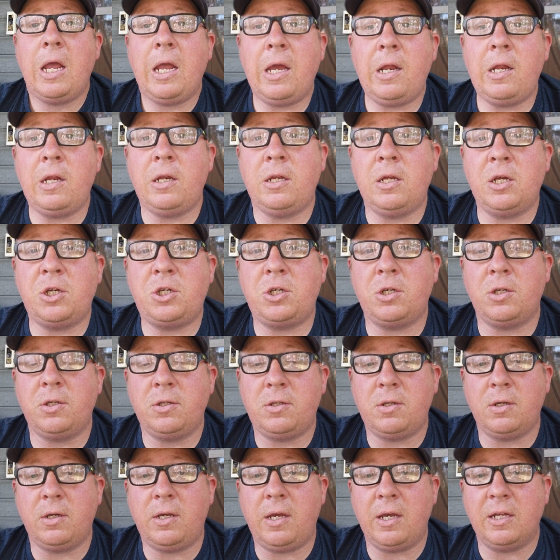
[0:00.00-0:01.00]
In addition
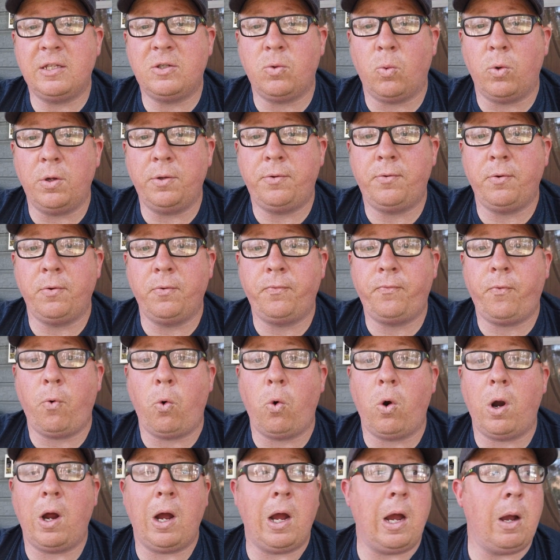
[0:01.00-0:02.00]
to kits 1 through
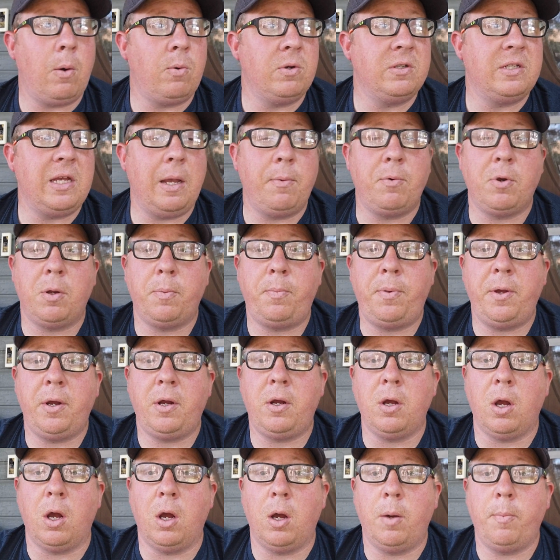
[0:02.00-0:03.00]
4, I was able to
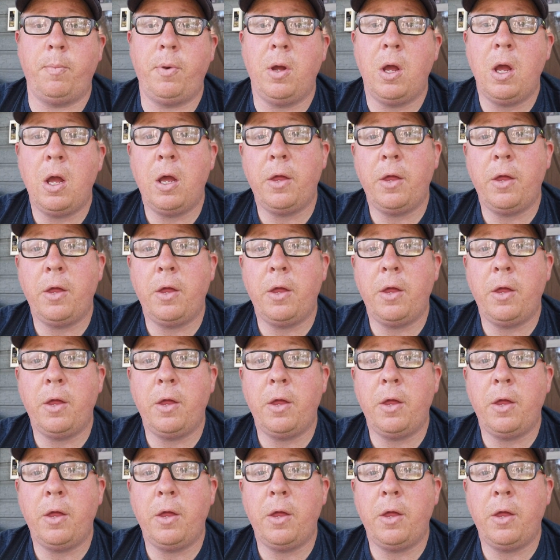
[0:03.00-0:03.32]
pick up